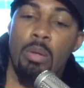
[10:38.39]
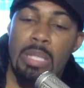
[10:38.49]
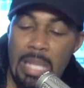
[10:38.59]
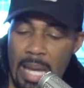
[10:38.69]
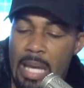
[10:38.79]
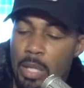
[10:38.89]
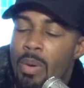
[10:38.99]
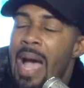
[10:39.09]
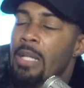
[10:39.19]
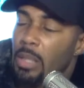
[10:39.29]
say that
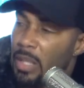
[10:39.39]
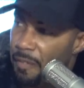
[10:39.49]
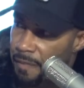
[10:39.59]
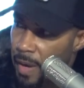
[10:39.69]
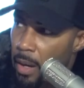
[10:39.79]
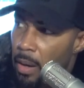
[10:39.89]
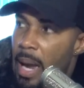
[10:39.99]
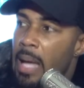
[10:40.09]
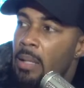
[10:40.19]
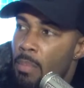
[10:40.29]
you actually fear.
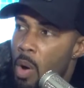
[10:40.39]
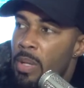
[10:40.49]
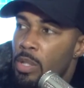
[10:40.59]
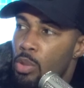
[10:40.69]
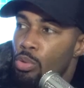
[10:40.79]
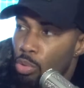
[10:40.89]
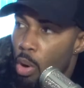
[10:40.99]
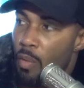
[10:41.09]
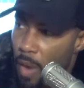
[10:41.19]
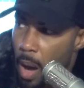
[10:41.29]
At the moment you
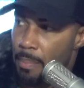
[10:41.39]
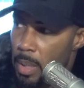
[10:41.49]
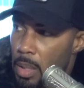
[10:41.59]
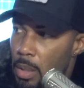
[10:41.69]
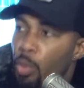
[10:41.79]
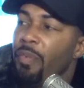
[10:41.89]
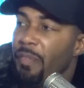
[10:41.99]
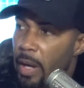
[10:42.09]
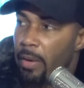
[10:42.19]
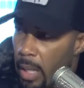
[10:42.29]
drove up, you
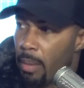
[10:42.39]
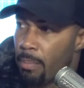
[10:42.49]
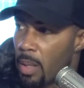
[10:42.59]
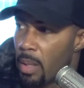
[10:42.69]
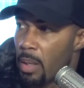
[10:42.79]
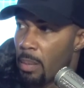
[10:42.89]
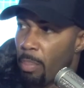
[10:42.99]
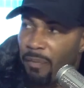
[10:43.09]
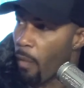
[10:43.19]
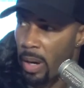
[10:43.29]
feared him
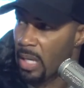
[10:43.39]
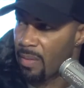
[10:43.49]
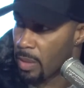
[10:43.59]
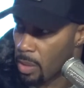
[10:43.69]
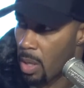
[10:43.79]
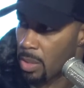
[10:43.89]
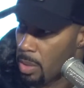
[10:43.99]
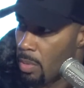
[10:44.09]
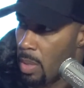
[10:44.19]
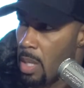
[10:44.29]
before he even charged
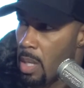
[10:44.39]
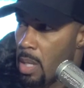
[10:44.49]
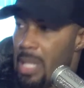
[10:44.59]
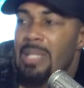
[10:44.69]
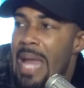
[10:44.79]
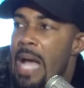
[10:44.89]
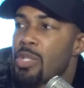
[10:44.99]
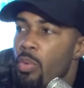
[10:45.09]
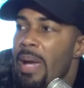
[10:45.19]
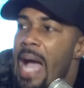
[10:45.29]
you. His
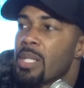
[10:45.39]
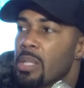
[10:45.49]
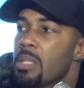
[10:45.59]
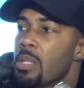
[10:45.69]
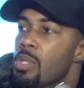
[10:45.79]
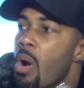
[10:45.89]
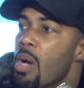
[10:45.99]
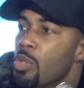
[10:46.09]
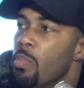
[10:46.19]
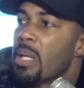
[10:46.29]
natural reaction is to
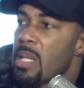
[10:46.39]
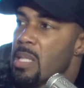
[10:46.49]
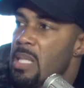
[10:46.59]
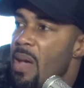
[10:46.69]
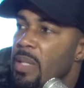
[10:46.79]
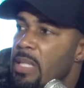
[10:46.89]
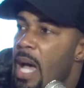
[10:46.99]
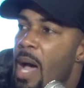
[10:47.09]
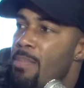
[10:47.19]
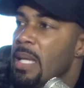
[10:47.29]
charge you because 7
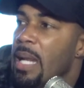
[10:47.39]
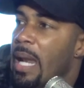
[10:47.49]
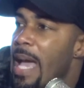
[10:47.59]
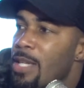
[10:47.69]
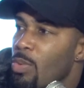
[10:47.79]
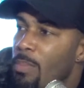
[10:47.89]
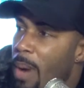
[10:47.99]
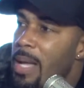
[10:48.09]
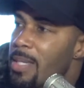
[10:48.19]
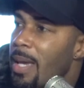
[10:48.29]
times in the last 3
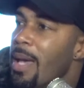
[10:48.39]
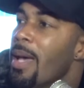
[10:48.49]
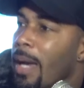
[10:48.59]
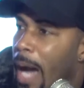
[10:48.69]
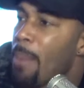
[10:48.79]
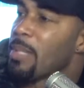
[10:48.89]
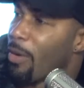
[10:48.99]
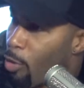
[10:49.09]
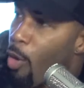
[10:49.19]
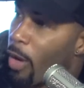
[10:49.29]
months, cops
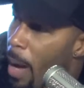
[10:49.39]
have rolled